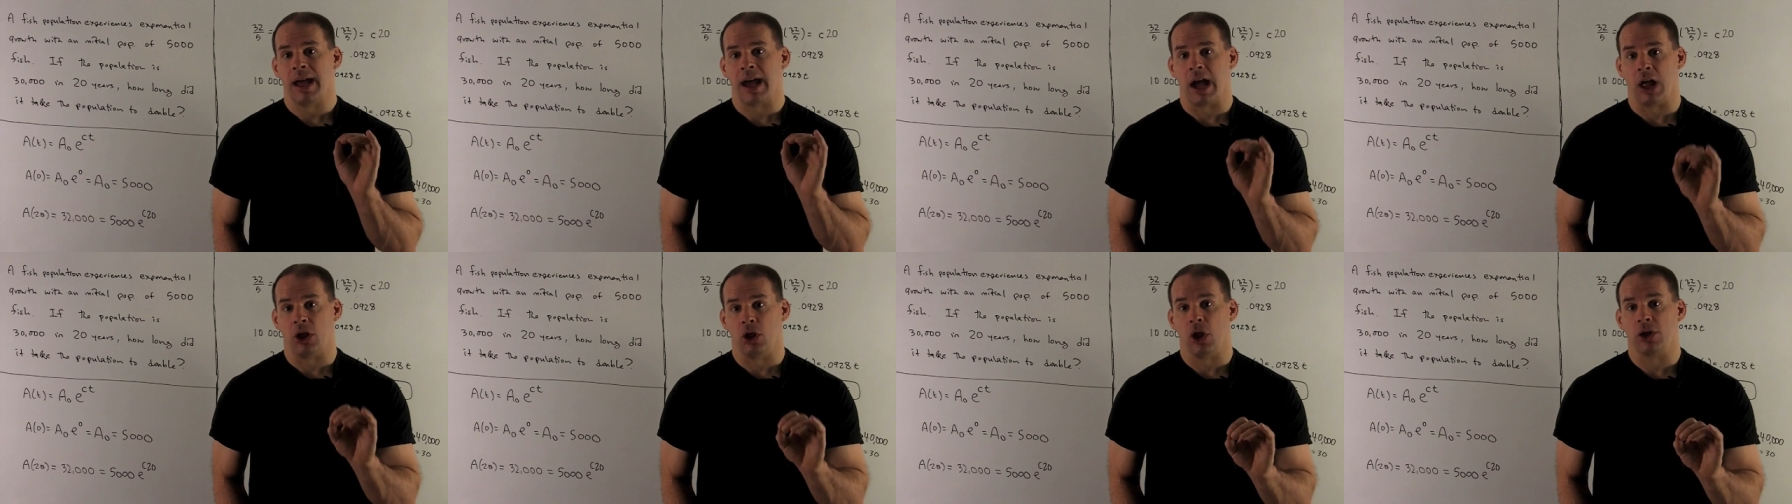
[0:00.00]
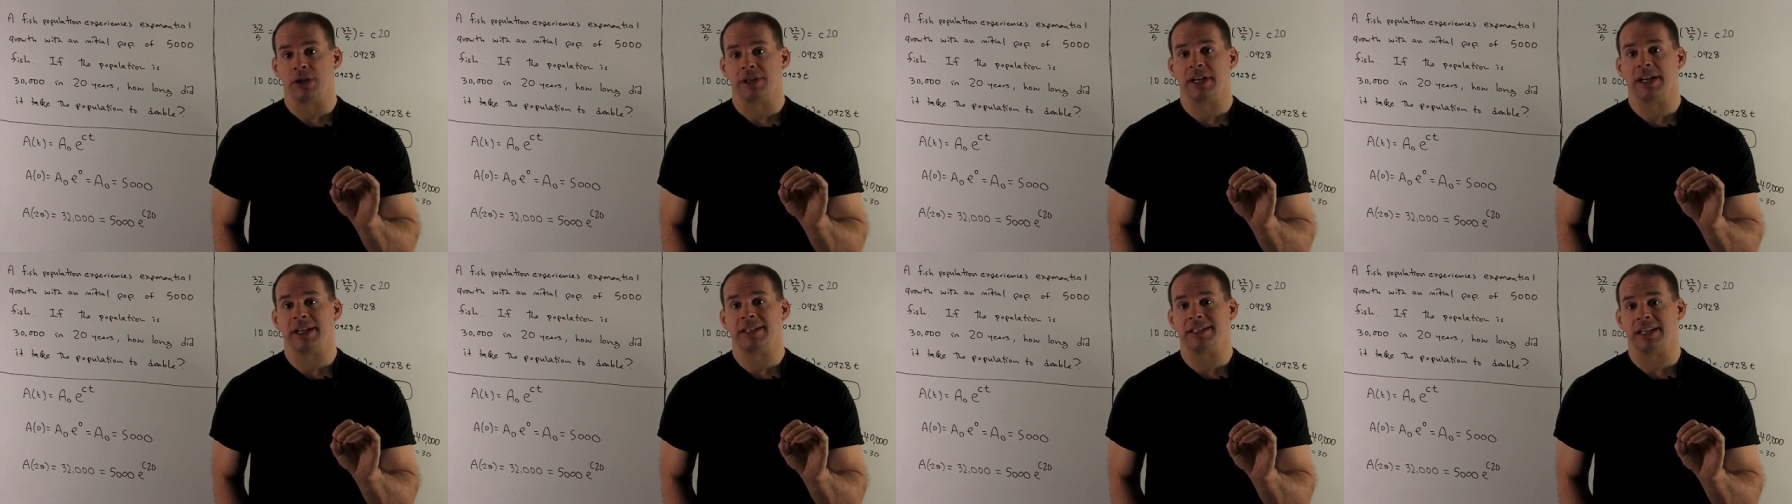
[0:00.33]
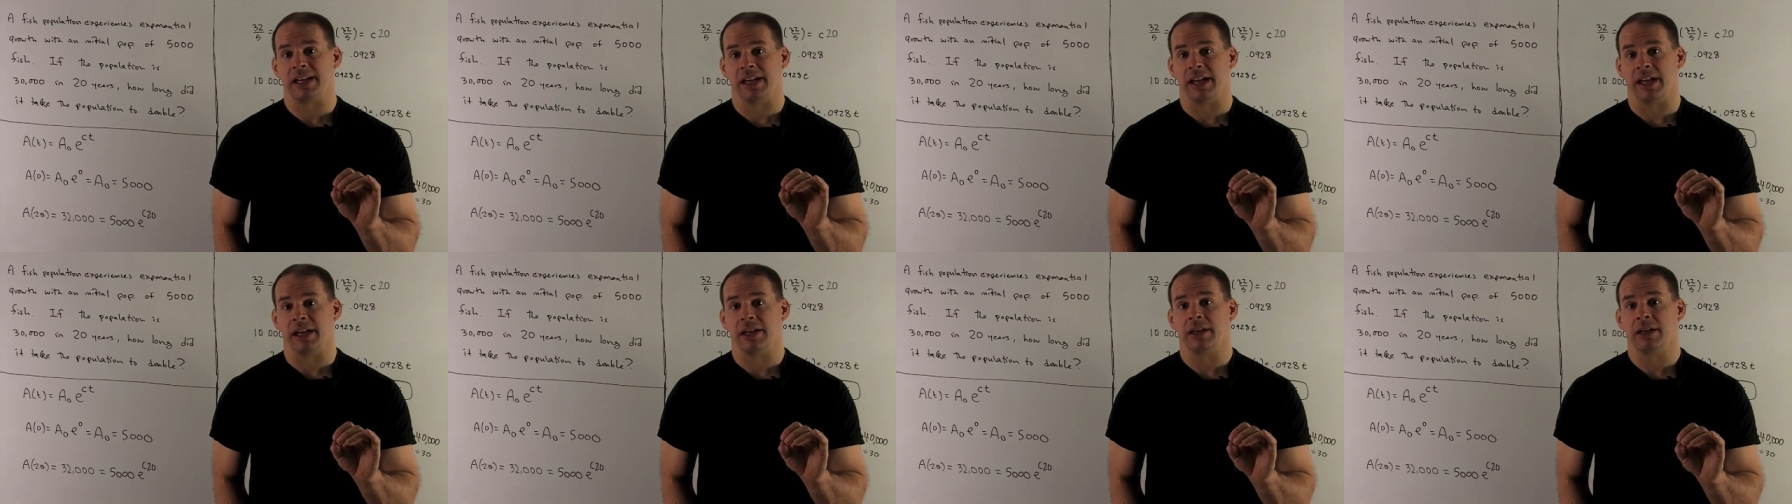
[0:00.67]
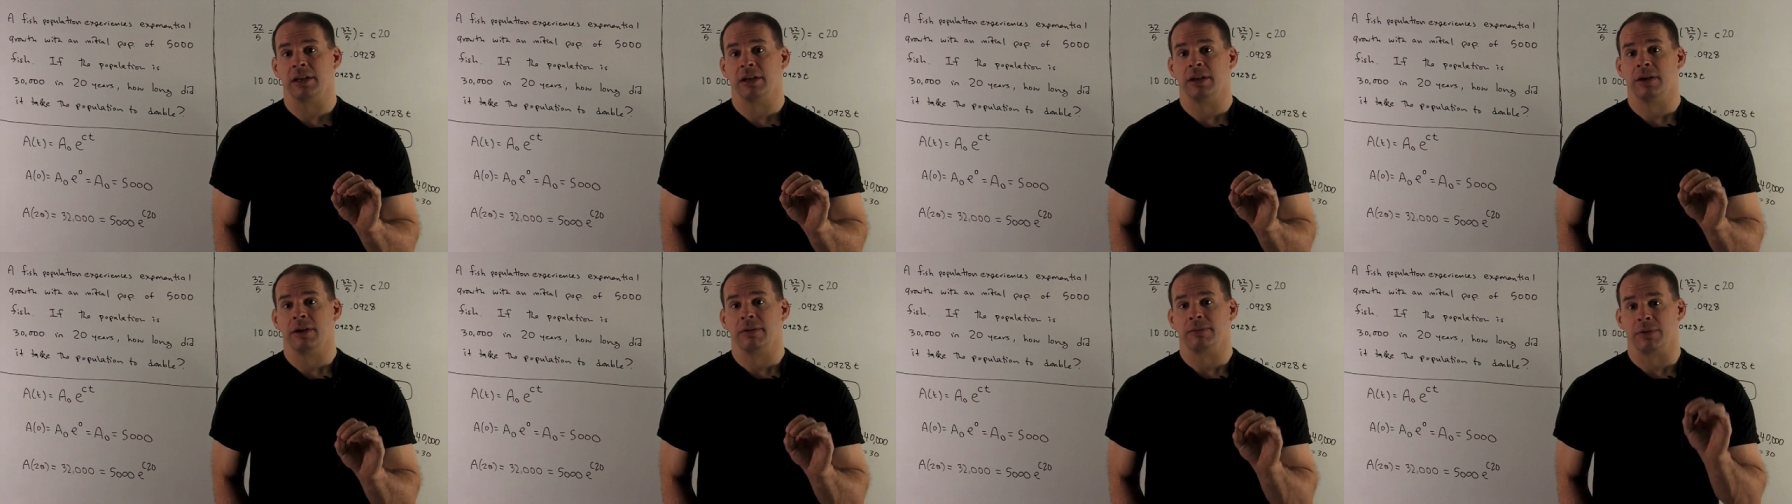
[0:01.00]
How long did it
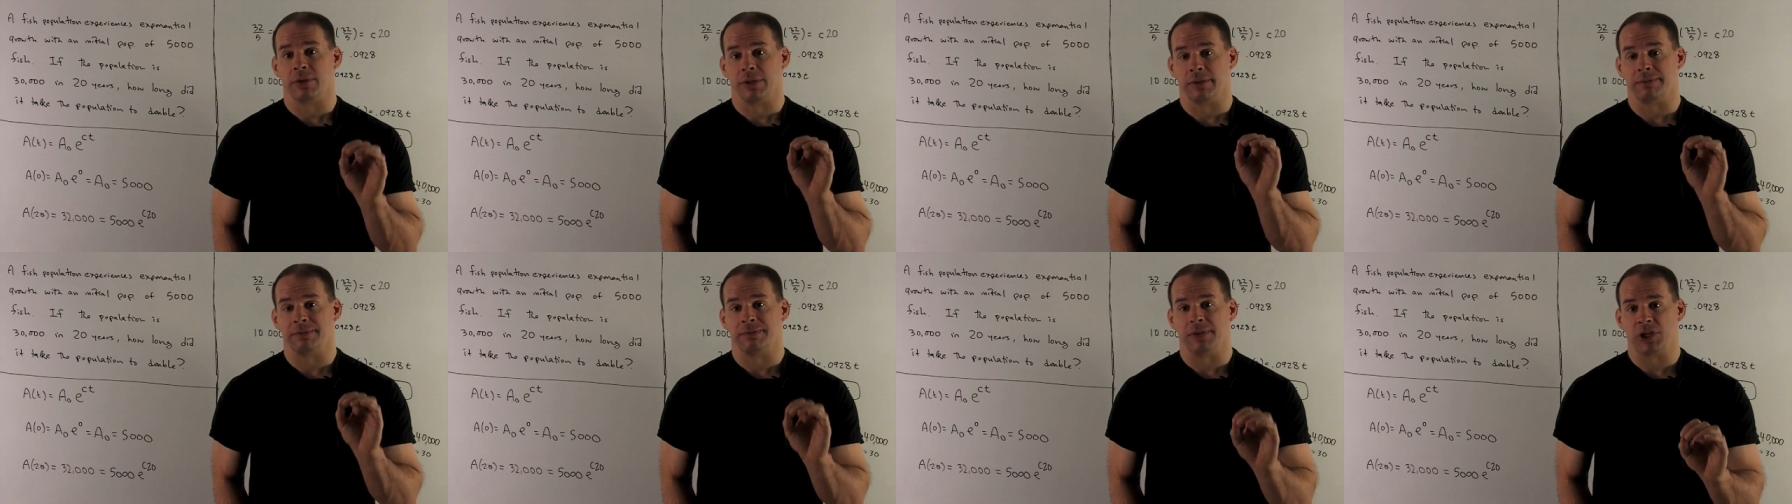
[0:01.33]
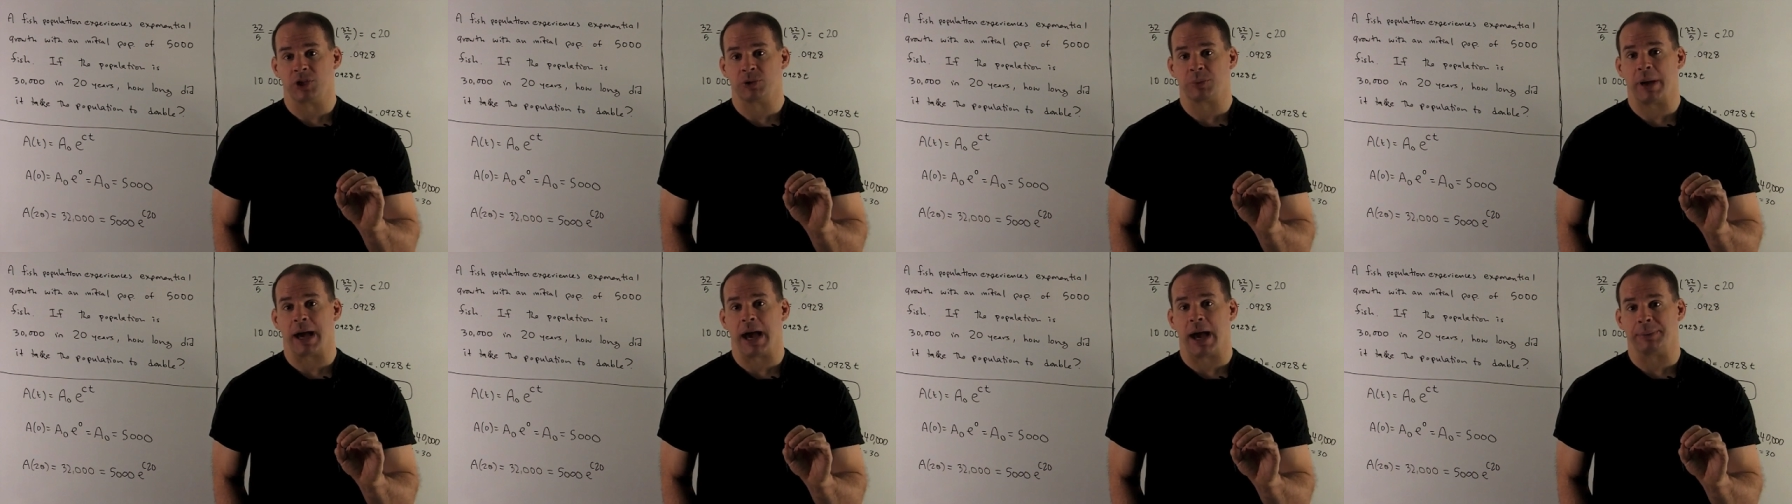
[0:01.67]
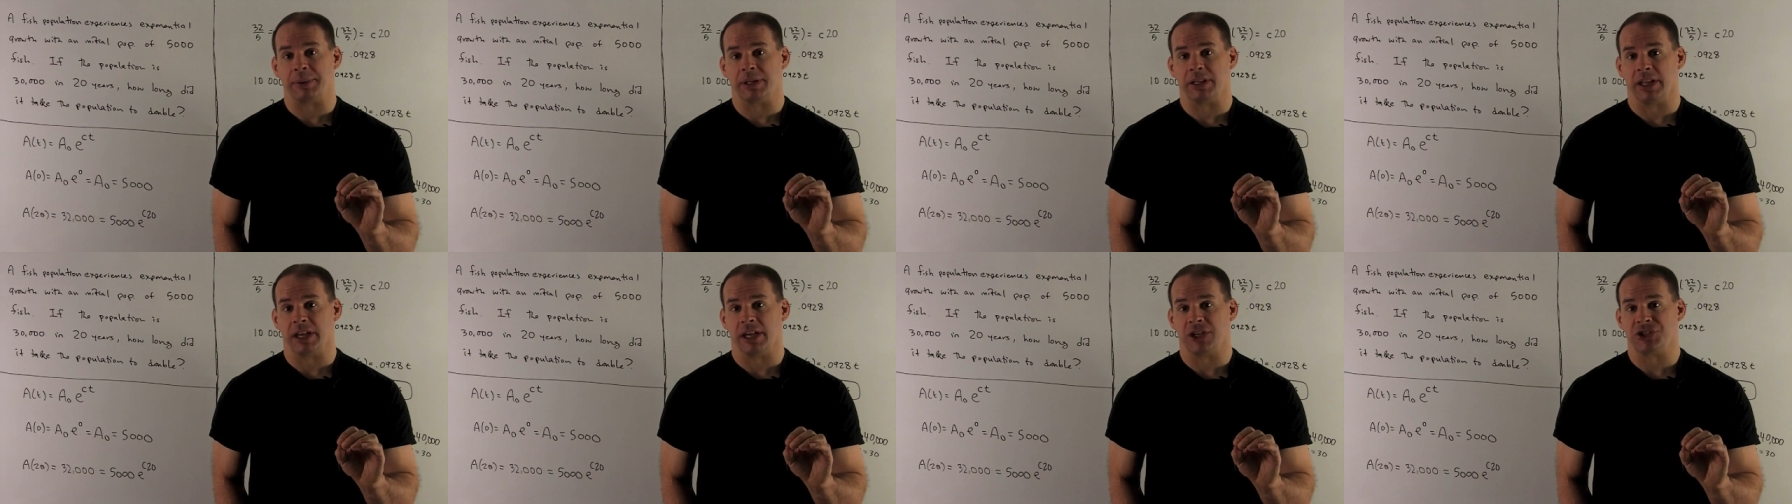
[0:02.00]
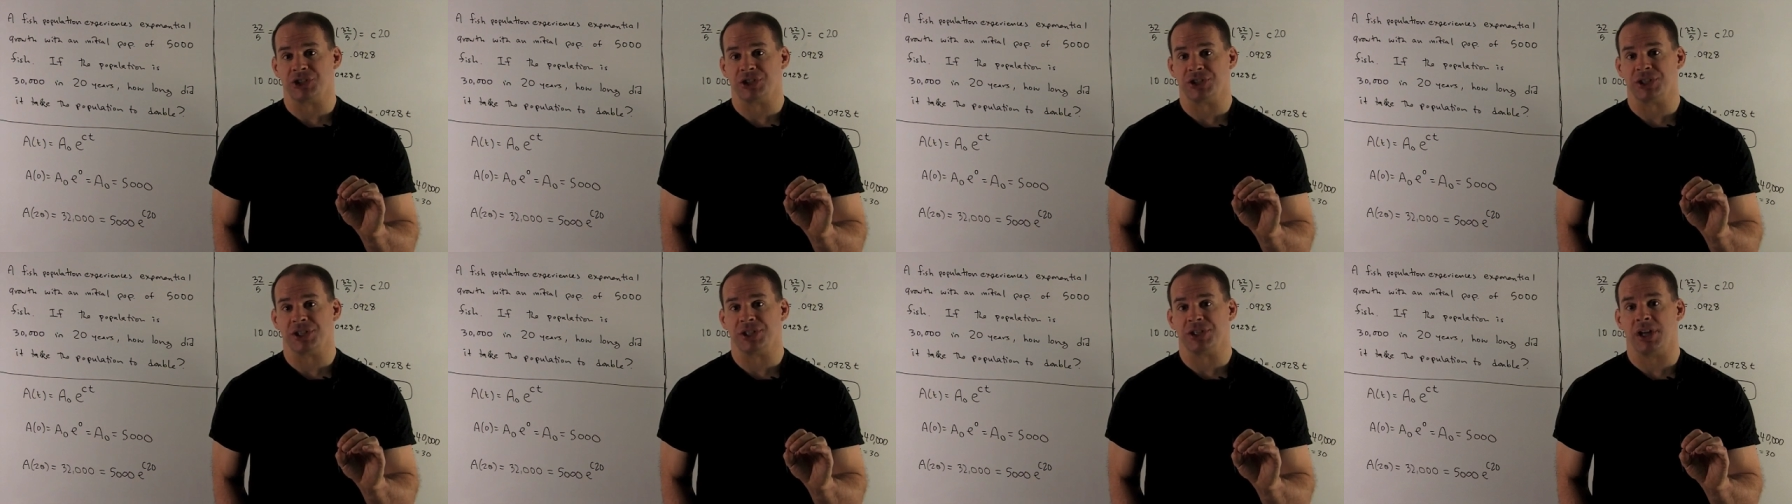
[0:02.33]
take for the fish
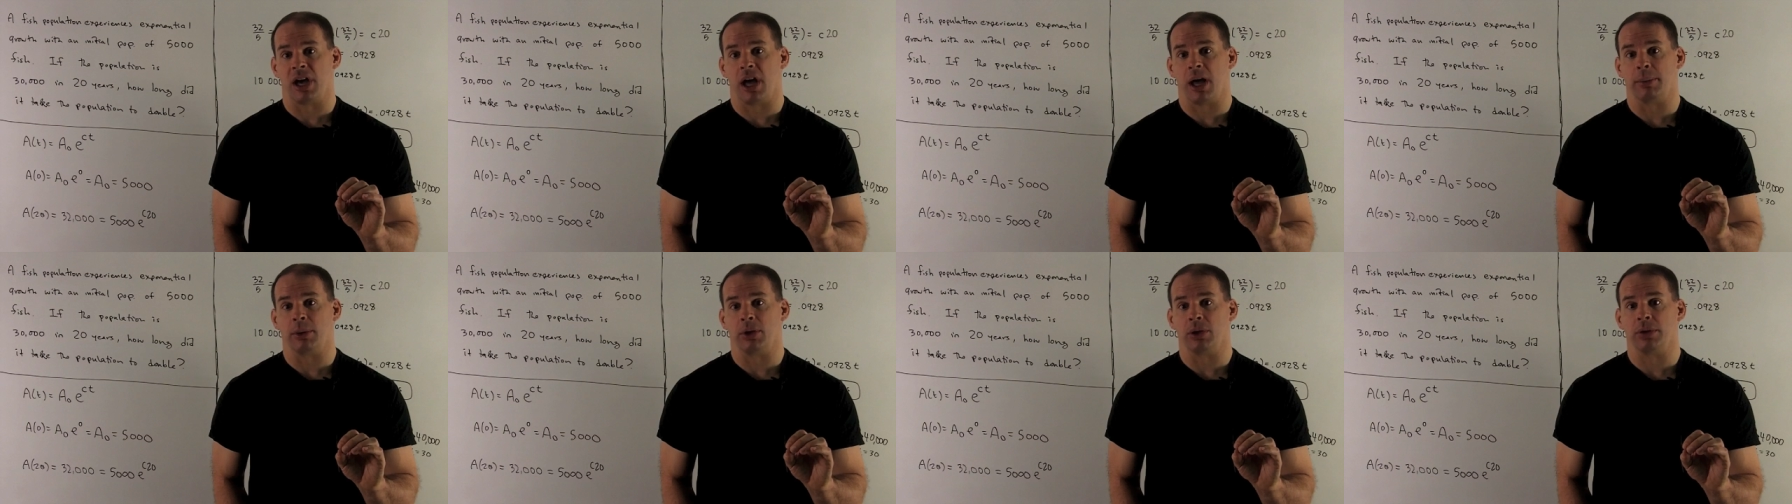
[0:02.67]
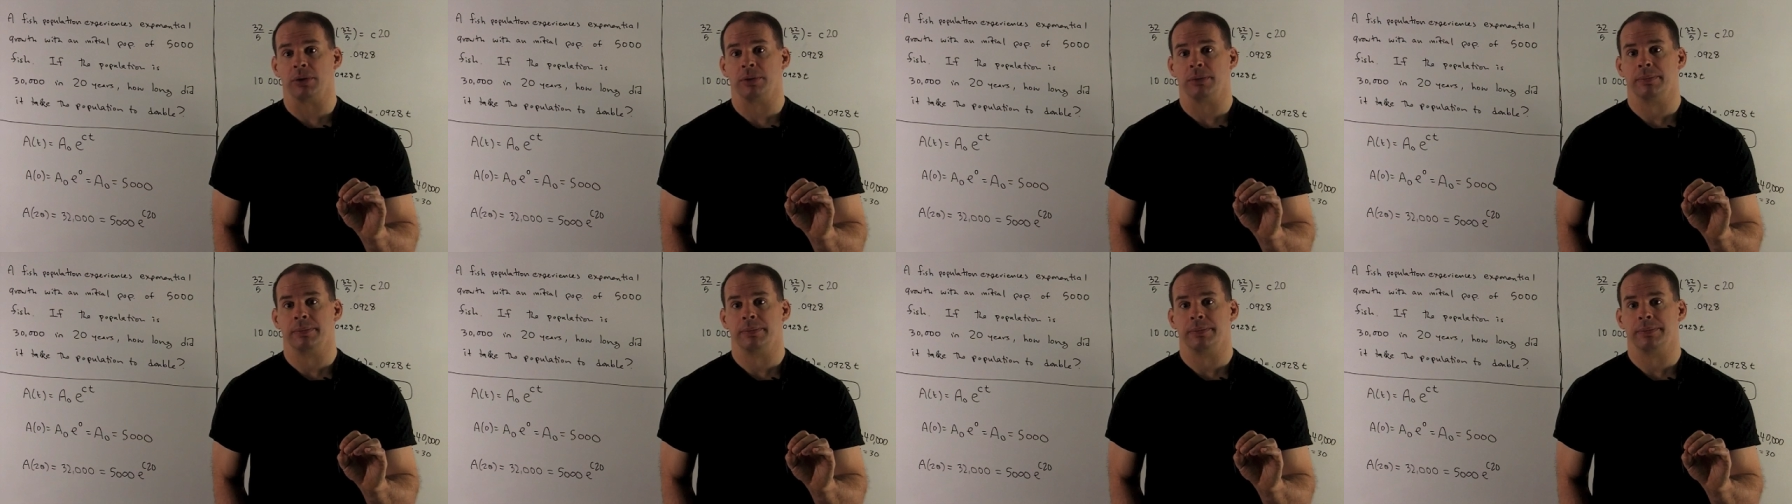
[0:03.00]
population to double?